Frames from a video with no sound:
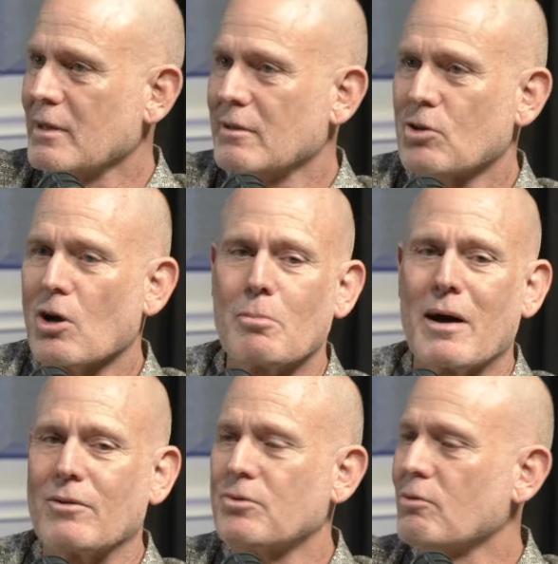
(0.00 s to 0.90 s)
talk
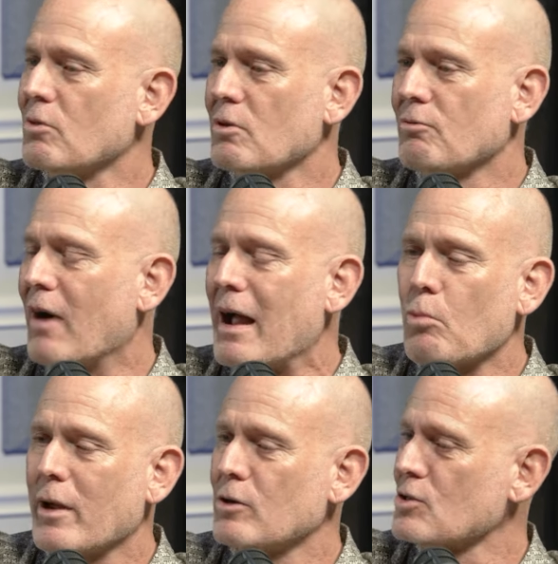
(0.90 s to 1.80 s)
about
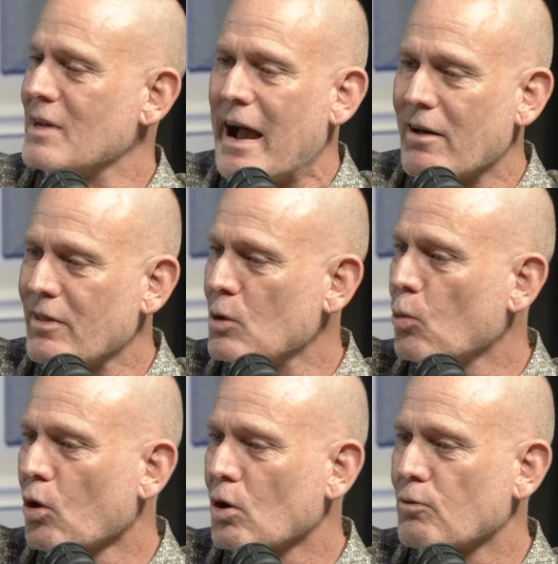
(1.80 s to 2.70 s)
vibrators and how they
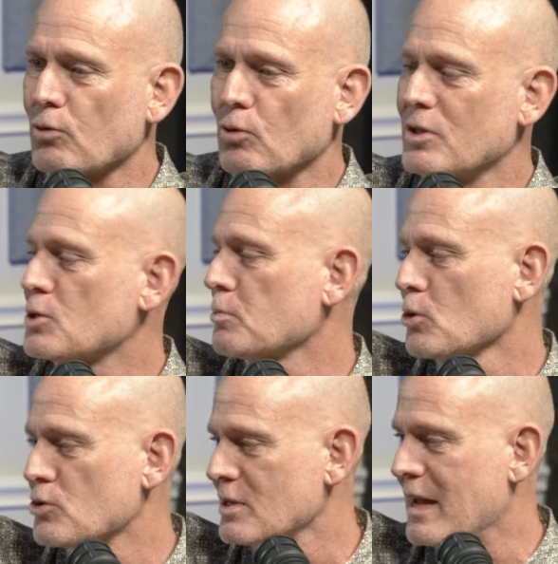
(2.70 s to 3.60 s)
work for this
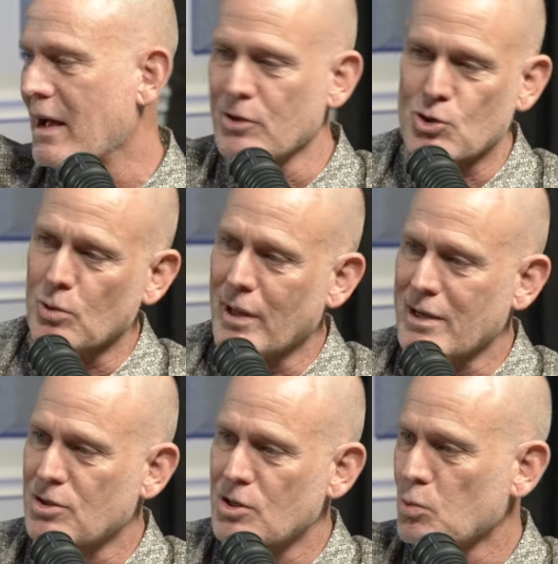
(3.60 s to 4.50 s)
person, how this one
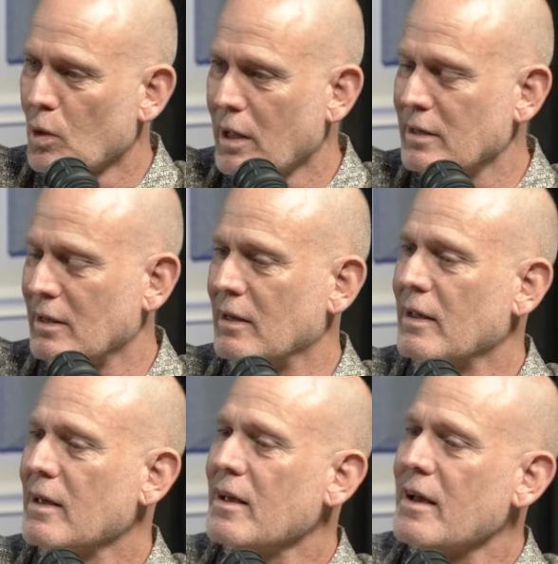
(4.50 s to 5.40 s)
likes this one. And
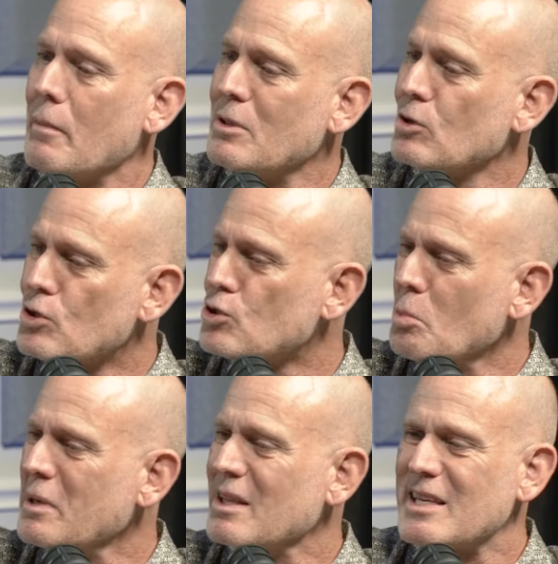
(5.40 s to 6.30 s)
I mean, there's just so
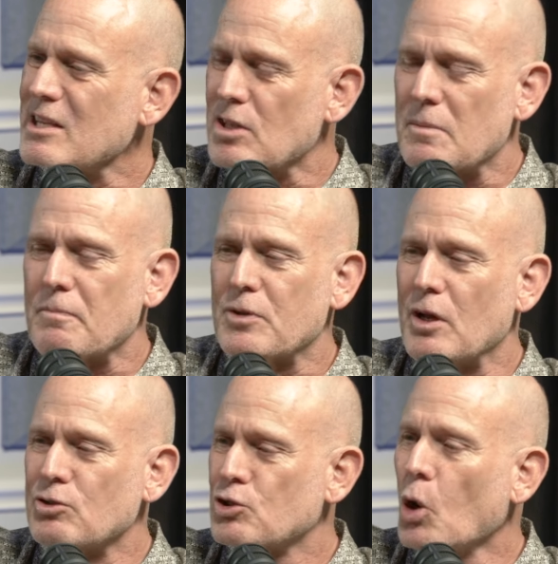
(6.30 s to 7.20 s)
many things that
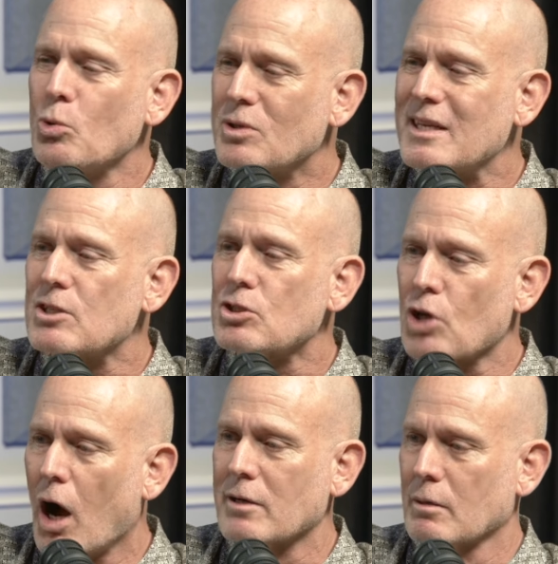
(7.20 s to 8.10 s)
don't get
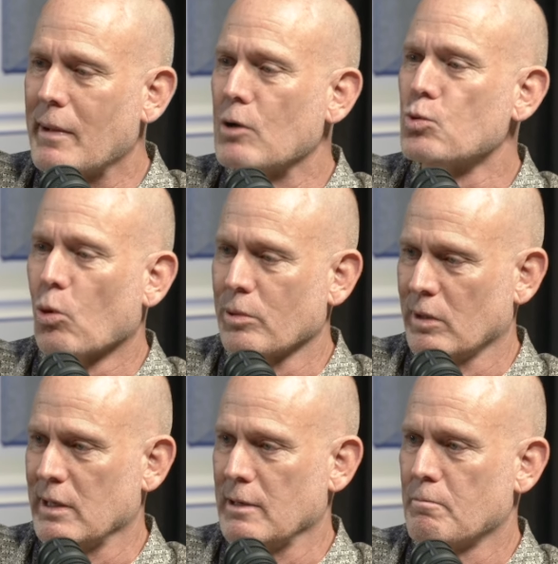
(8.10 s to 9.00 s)
talked about
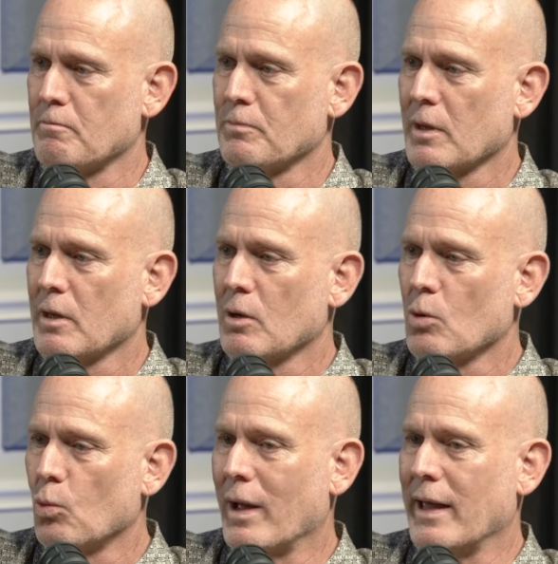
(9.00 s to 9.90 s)
normally
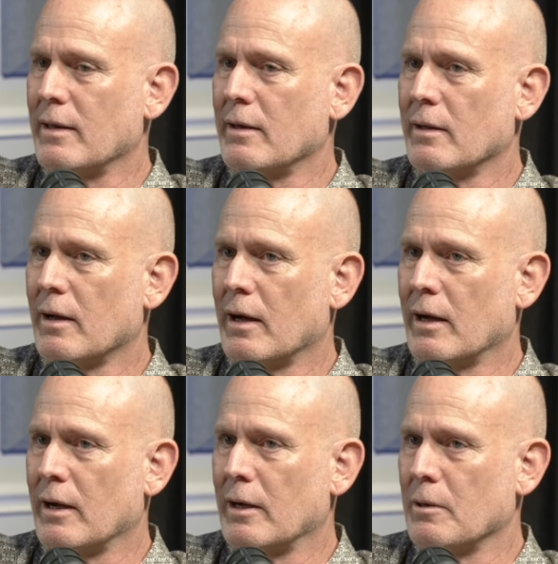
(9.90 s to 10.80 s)
when,
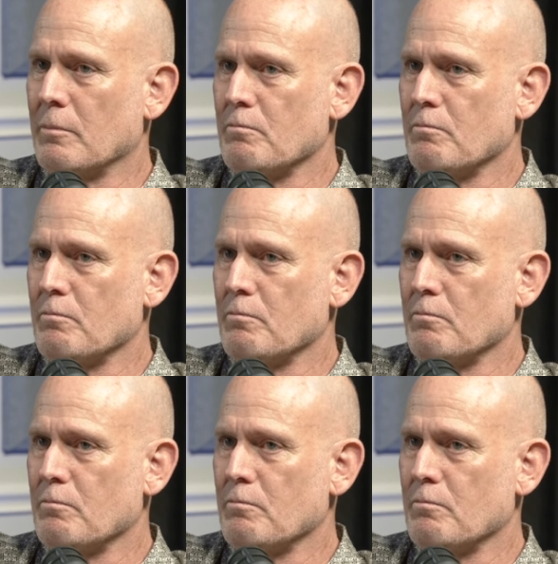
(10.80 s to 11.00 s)
because